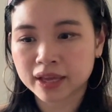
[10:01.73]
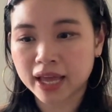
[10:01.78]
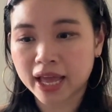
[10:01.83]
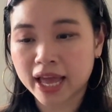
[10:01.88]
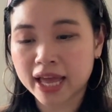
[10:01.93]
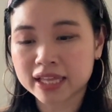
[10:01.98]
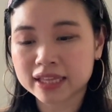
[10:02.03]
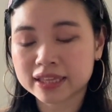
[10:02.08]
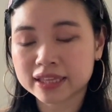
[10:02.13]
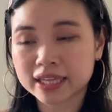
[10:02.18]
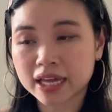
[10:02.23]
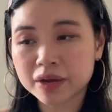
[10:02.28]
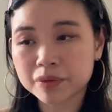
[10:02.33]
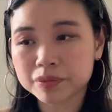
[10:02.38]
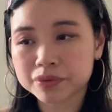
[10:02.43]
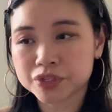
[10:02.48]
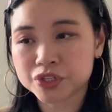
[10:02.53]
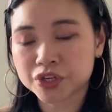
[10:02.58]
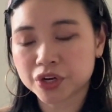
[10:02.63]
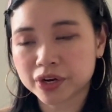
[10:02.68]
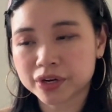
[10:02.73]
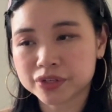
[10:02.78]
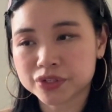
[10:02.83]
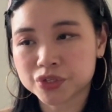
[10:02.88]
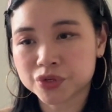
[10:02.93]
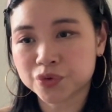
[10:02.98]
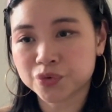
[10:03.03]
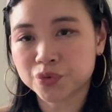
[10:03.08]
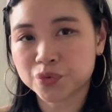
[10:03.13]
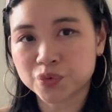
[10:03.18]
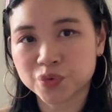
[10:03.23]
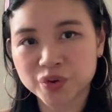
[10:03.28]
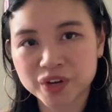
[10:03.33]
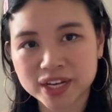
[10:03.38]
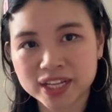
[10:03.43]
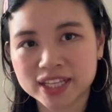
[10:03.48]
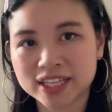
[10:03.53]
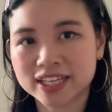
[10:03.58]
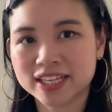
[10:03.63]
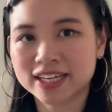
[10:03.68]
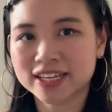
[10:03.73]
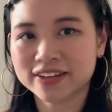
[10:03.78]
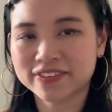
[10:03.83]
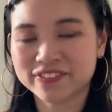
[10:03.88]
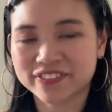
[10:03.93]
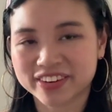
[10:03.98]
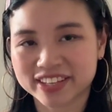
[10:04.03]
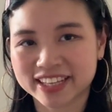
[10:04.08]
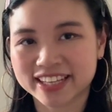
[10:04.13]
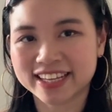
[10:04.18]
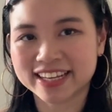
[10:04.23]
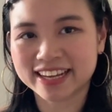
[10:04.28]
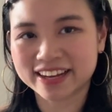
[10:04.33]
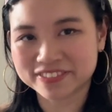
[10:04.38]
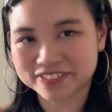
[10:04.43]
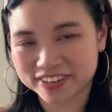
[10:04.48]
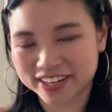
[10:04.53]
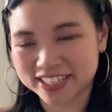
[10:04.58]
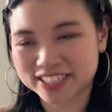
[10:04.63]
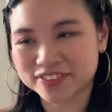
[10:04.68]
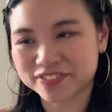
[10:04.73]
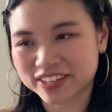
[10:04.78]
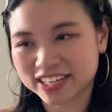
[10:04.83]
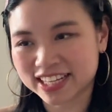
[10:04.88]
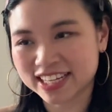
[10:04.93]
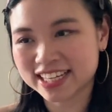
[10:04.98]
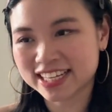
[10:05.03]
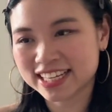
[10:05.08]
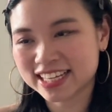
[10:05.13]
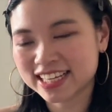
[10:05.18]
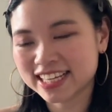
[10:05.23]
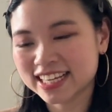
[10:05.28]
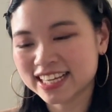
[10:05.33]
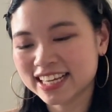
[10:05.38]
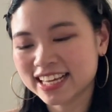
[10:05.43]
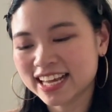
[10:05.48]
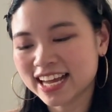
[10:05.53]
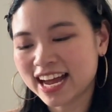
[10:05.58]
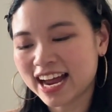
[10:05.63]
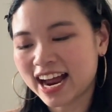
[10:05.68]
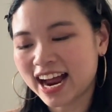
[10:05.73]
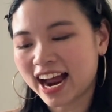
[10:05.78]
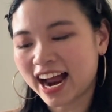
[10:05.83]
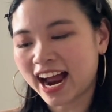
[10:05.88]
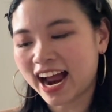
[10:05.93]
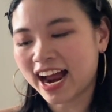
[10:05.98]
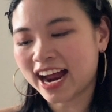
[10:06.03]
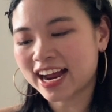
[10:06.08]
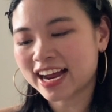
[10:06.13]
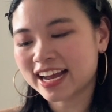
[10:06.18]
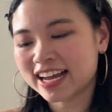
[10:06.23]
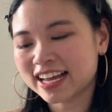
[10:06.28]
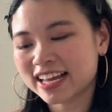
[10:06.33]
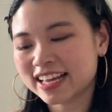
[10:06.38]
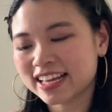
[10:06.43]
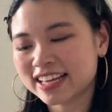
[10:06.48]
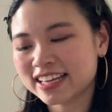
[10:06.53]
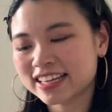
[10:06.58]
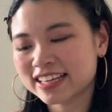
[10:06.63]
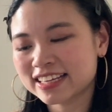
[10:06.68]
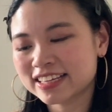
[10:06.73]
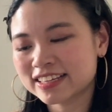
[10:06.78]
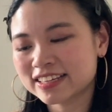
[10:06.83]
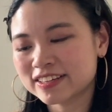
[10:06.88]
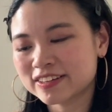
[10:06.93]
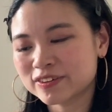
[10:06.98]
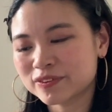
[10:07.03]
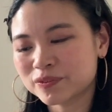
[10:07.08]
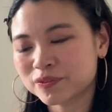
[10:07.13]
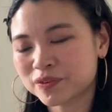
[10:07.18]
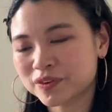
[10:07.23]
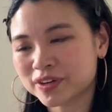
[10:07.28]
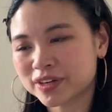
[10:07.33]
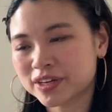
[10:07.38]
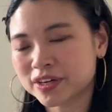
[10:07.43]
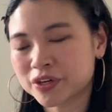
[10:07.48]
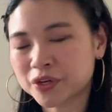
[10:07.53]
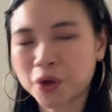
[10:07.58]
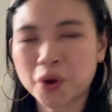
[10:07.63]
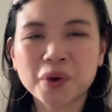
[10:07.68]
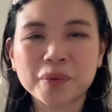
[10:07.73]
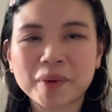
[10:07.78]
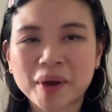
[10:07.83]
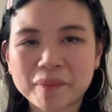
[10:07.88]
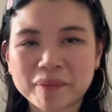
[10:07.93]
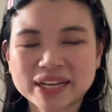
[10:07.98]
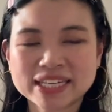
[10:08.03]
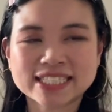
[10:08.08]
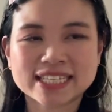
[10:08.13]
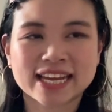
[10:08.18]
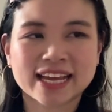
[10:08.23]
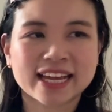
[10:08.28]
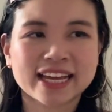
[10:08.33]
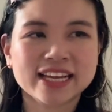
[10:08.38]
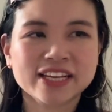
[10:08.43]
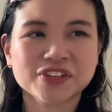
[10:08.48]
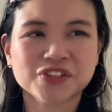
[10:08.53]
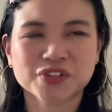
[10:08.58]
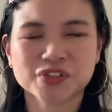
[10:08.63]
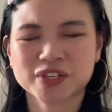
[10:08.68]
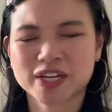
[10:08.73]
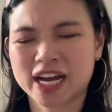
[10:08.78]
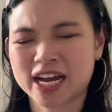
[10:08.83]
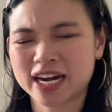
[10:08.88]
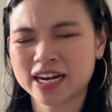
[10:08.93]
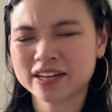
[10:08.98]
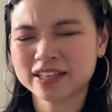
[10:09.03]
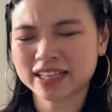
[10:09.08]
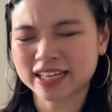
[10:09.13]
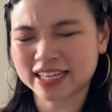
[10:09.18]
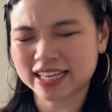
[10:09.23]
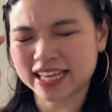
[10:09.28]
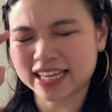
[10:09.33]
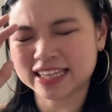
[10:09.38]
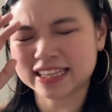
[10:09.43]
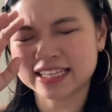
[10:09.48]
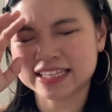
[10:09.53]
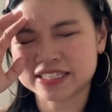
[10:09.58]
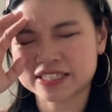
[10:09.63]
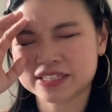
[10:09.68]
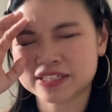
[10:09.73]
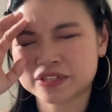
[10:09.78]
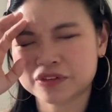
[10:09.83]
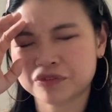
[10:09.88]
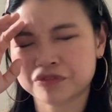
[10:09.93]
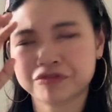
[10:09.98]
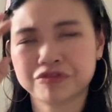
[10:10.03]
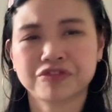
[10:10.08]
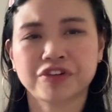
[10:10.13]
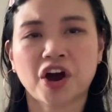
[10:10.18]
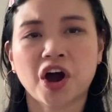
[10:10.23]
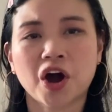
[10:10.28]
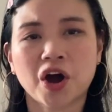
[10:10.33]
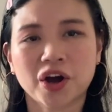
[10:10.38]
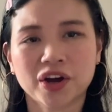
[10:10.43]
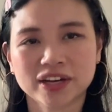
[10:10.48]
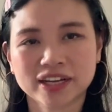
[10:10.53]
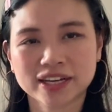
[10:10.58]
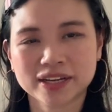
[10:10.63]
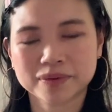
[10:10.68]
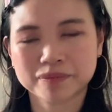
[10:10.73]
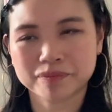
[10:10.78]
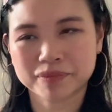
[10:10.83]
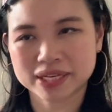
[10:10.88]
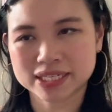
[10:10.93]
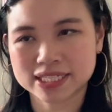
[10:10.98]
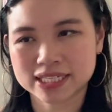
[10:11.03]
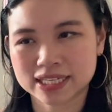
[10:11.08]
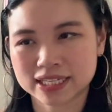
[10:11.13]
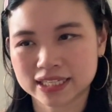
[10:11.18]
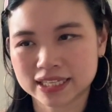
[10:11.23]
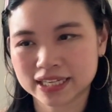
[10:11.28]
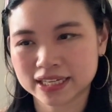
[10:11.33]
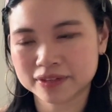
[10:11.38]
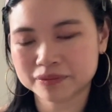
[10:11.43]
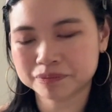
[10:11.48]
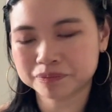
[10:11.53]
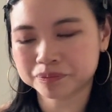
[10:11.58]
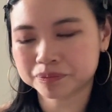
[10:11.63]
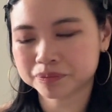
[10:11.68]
And that was starting to really, really affect me. I would go about my day just kind of like in this fog, basically.